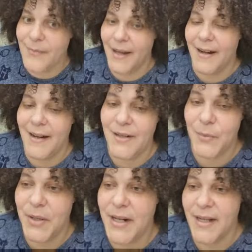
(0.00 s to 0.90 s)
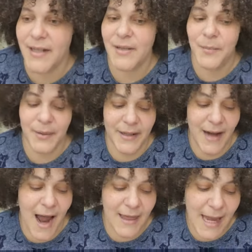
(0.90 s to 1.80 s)
it is what it is, but
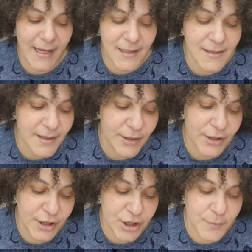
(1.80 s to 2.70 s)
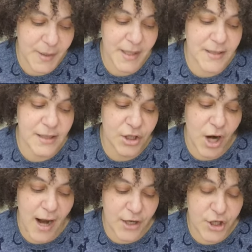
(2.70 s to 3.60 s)
I like Sincerely Jen because
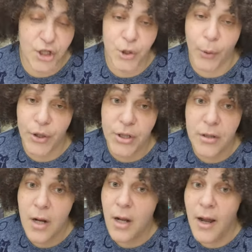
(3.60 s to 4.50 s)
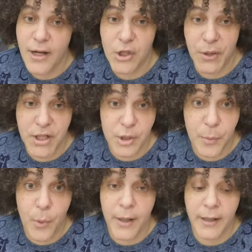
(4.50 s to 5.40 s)
I, she's short and straight to the
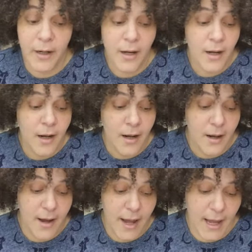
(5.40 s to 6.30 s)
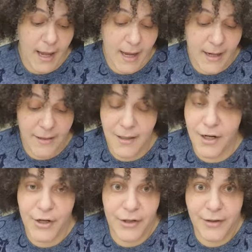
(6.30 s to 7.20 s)
point and
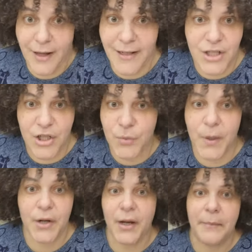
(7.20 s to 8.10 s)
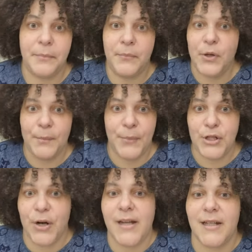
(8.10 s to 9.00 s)
it's just weird like you
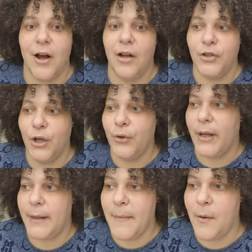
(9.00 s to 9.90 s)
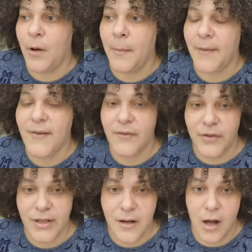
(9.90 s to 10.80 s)
but you guys all know like my one of my
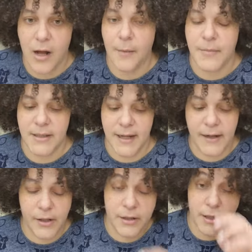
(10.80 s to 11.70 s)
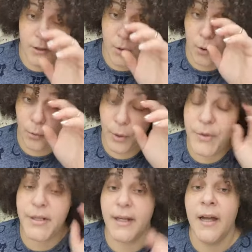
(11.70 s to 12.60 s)
favorite um, designers is
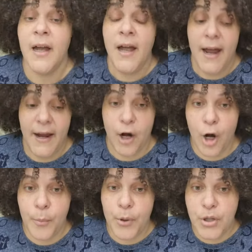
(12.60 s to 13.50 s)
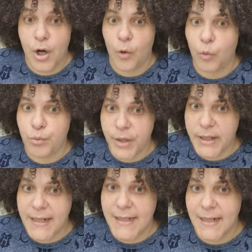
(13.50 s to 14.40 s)
Ora and her books are
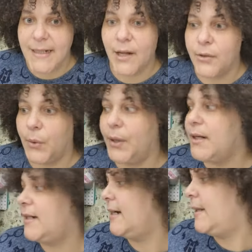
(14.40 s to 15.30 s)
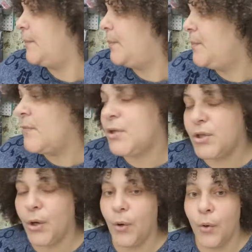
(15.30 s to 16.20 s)
really detailed orientated
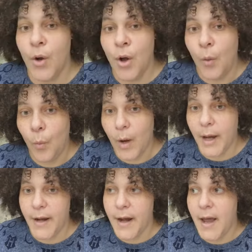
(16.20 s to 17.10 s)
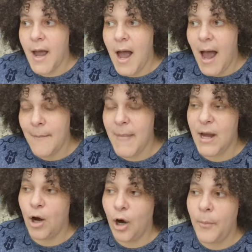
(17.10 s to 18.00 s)
so when I make
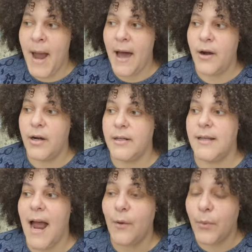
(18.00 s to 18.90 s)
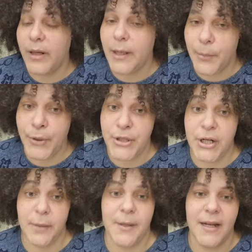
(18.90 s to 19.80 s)
her patterns I really
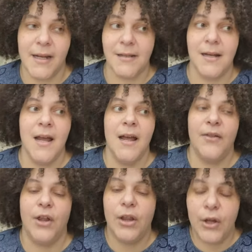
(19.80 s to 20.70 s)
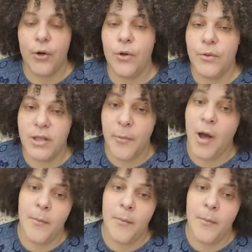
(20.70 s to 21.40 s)
appreciate it because the little small